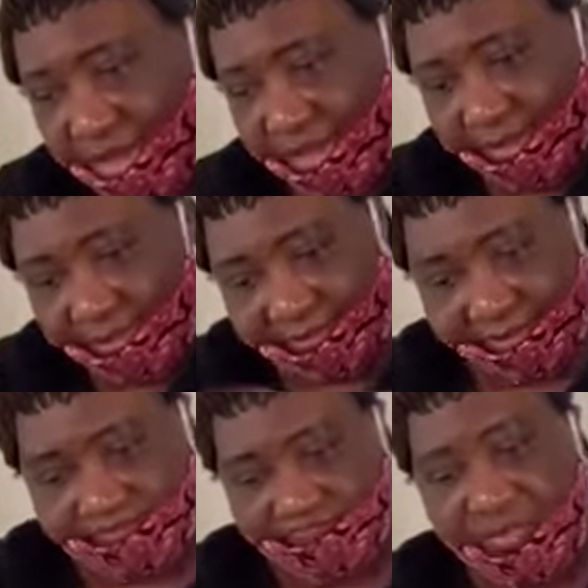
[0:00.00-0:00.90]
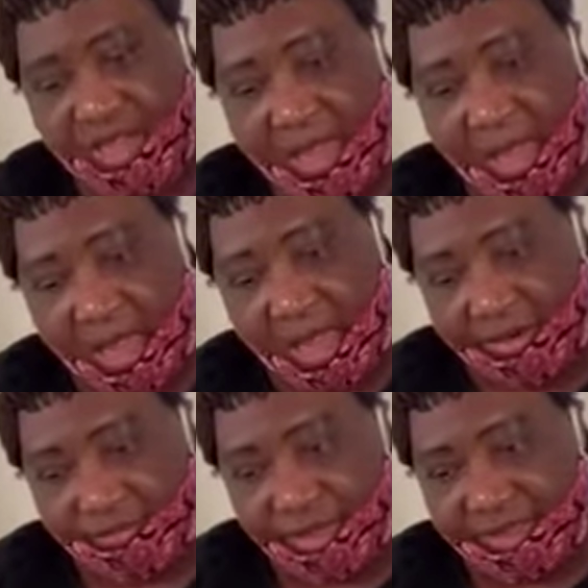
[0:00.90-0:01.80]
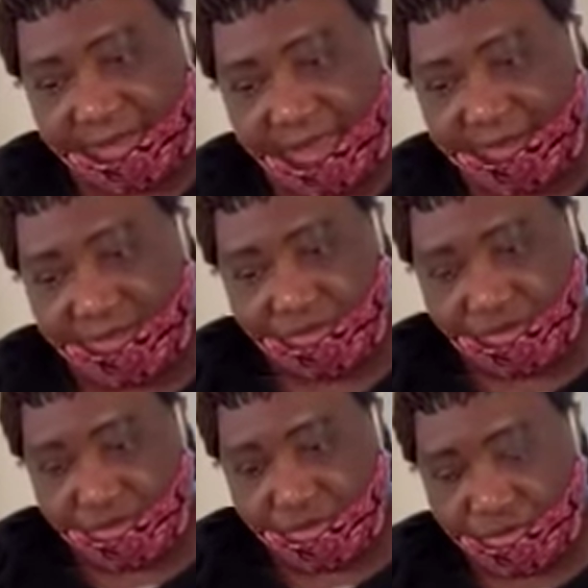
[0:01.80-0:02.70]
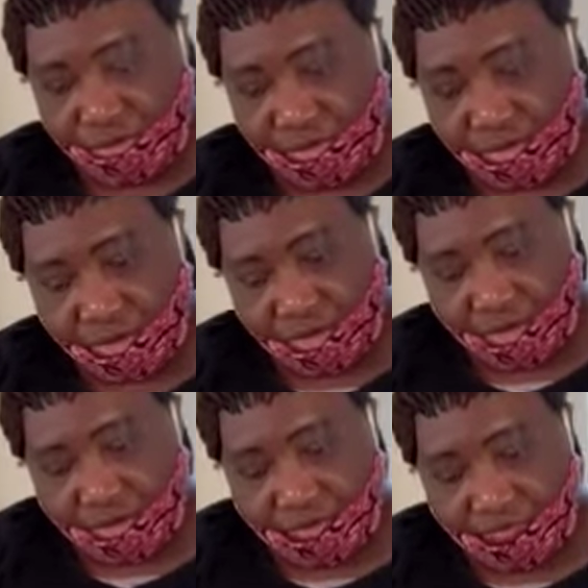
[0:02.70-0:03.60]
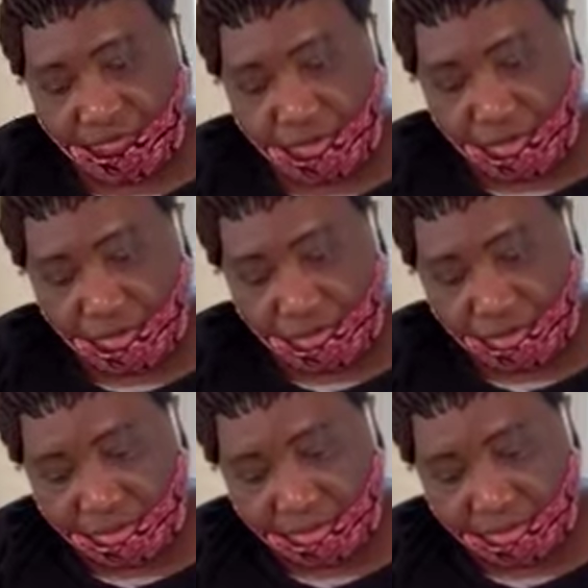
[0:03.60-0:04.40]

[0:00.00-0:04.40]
here, and we start to roll.